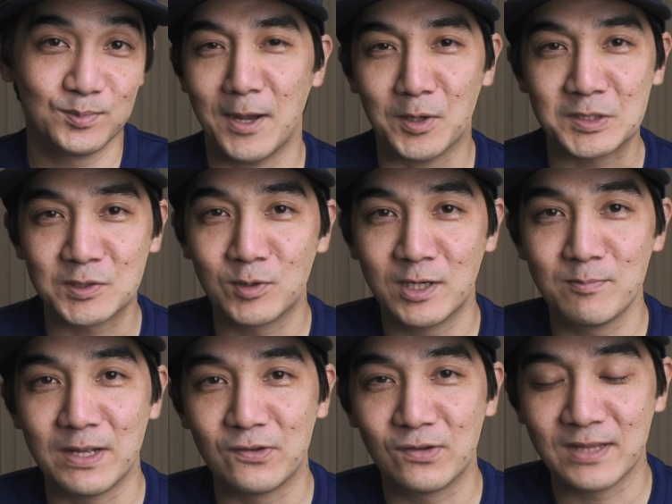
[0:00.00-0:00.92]
I also want to
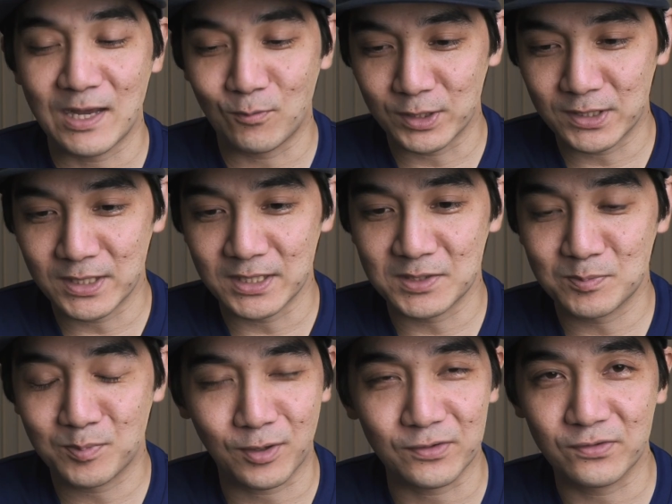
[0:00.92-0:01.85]
mention that with this
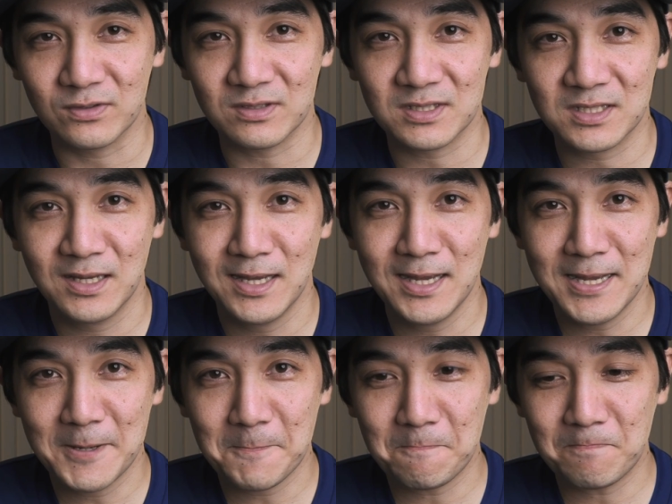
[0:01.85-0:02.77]
purchase,
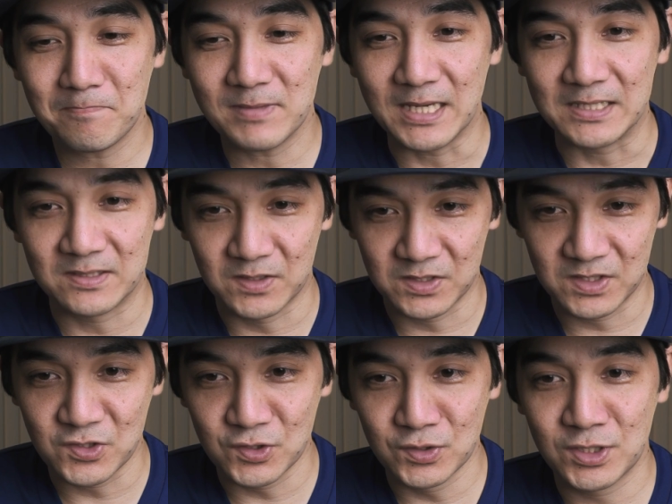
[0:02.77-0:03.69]
it's a
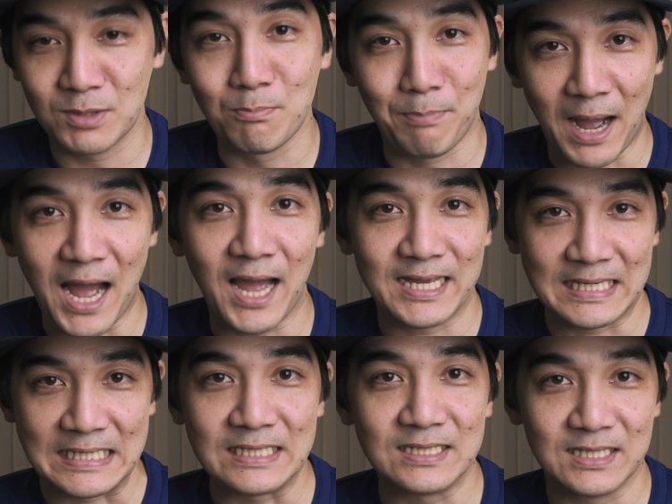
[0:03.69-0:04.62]
decision to
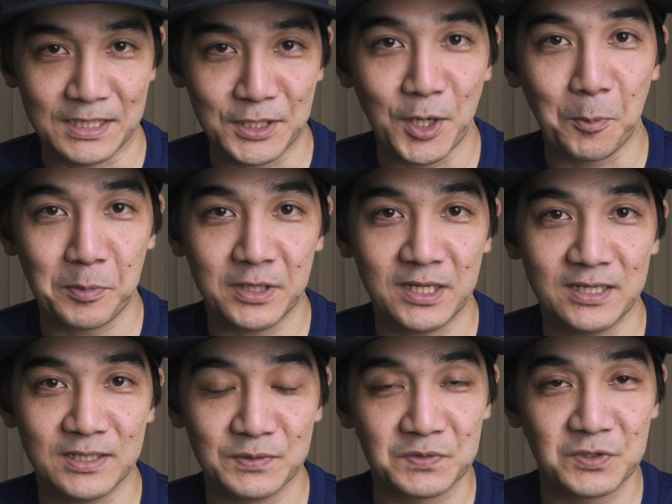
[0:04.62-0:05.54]
buy into the
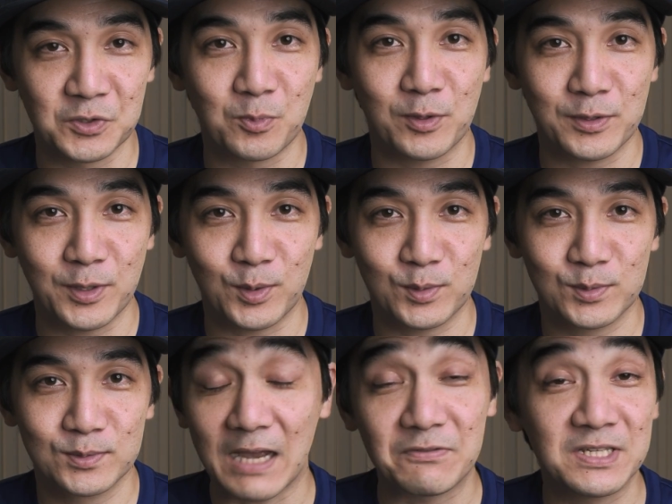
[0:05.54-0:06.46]
company of Supernote.
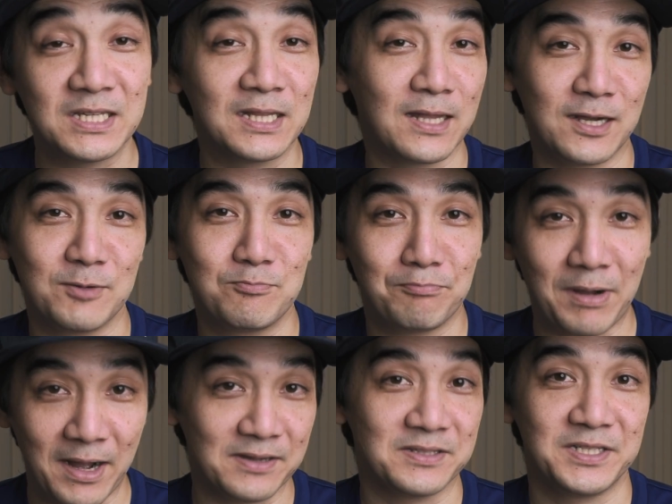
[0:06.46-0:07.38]
I've seen a lot of
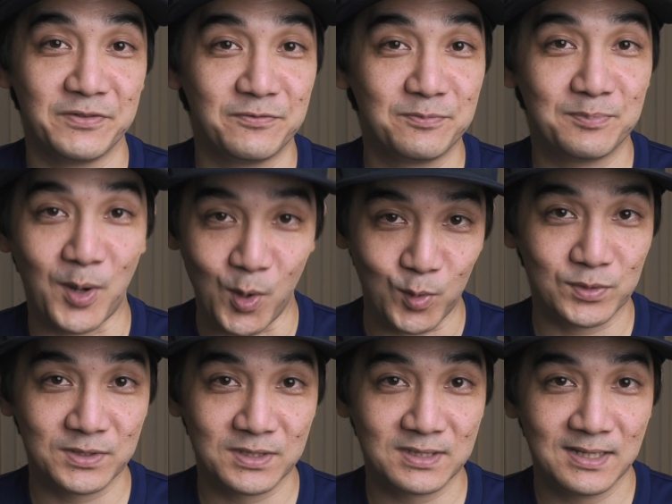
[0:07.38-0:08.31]
positive
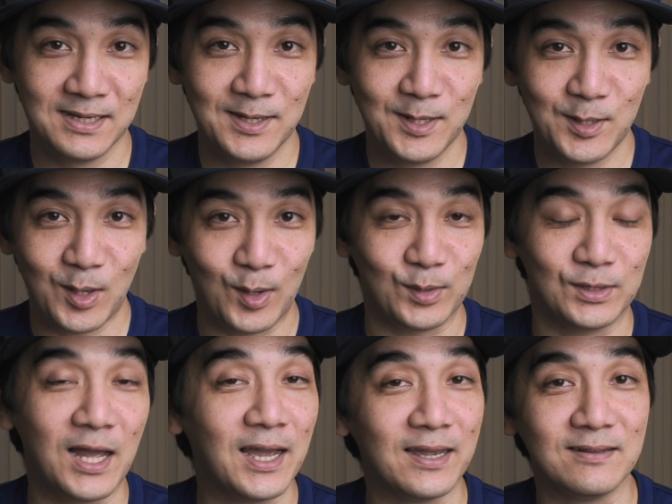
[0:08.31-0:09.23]
posts
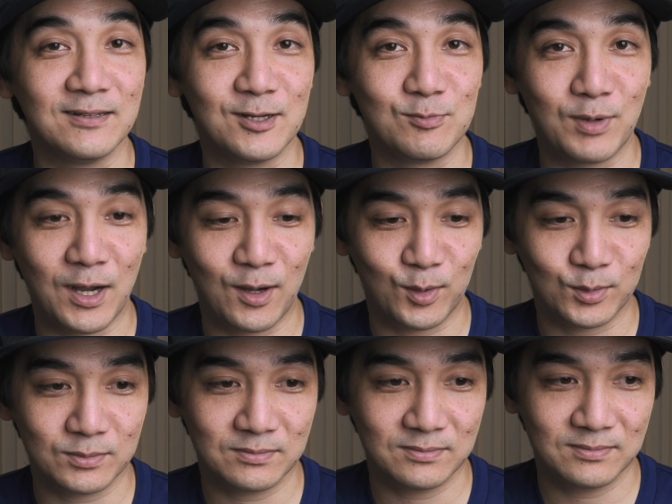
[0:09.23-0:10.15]
online
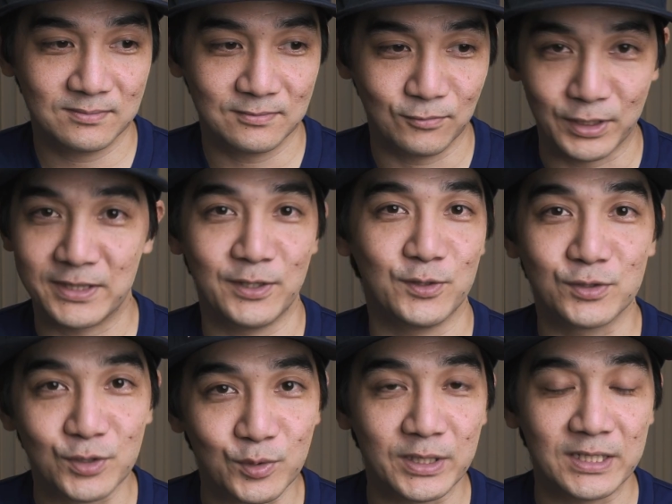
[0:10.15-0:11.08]
about what they're
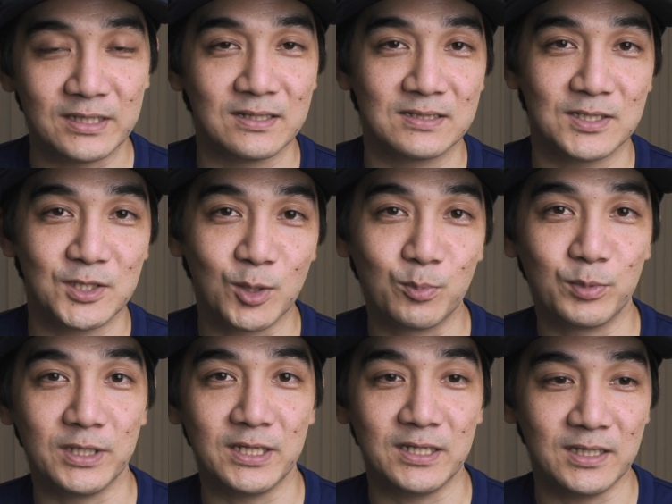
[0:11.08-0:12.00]
doing as a
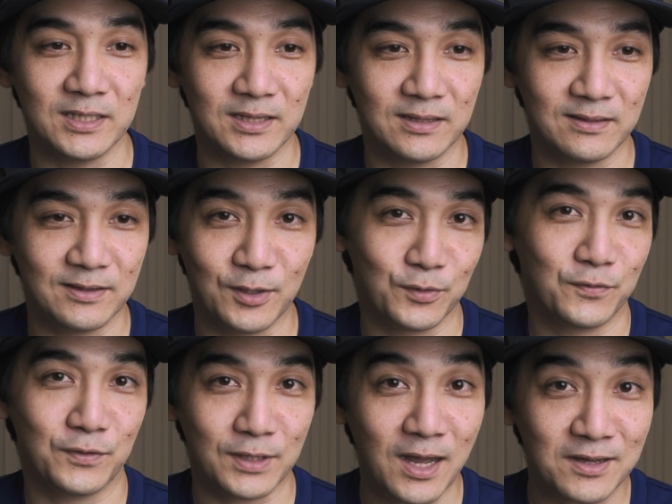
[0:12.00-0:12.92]
company and their
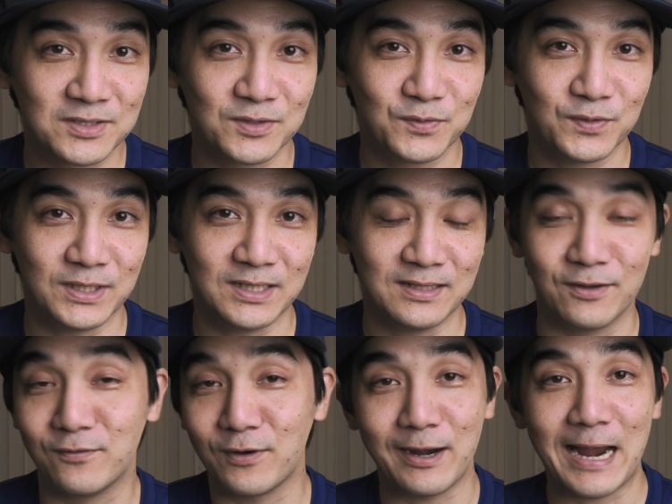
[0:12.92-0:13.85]
philosophy.
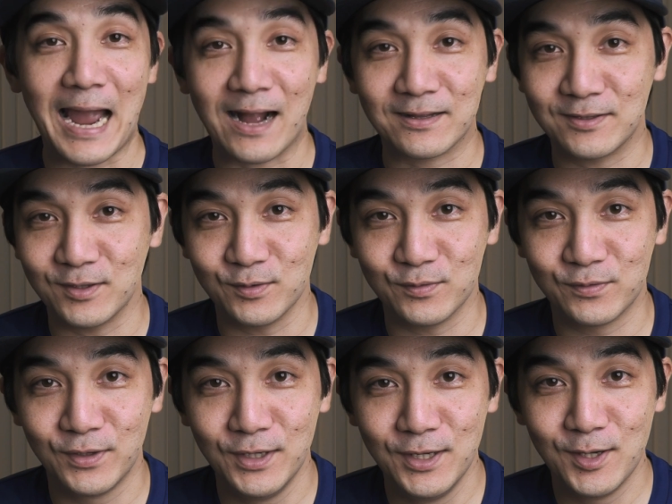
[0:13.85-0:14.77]
They're very
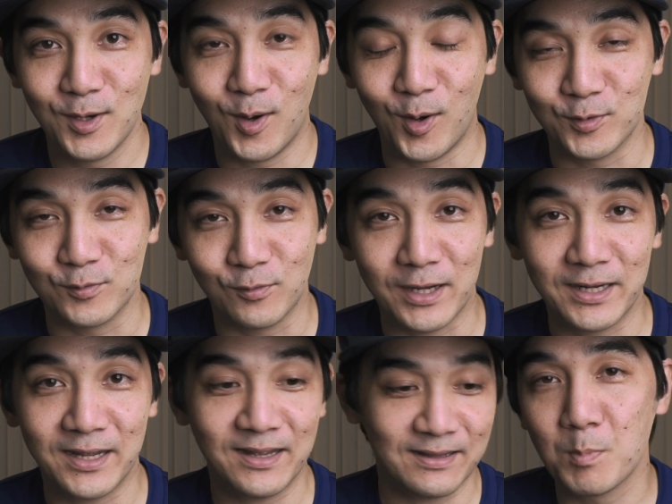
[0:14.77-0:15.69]
active on
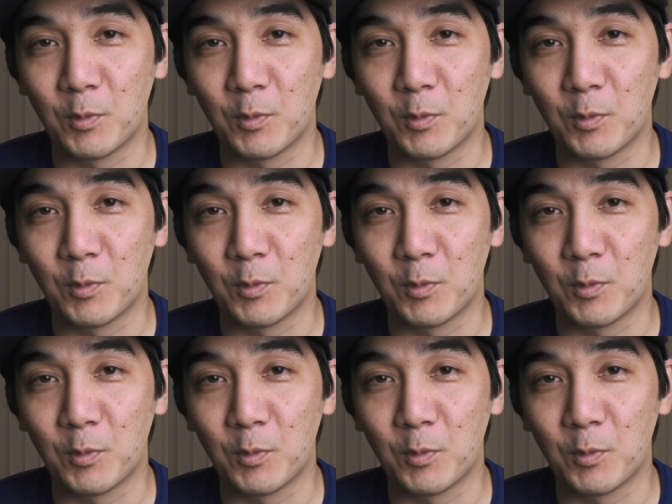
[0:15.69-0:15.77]
Reddit.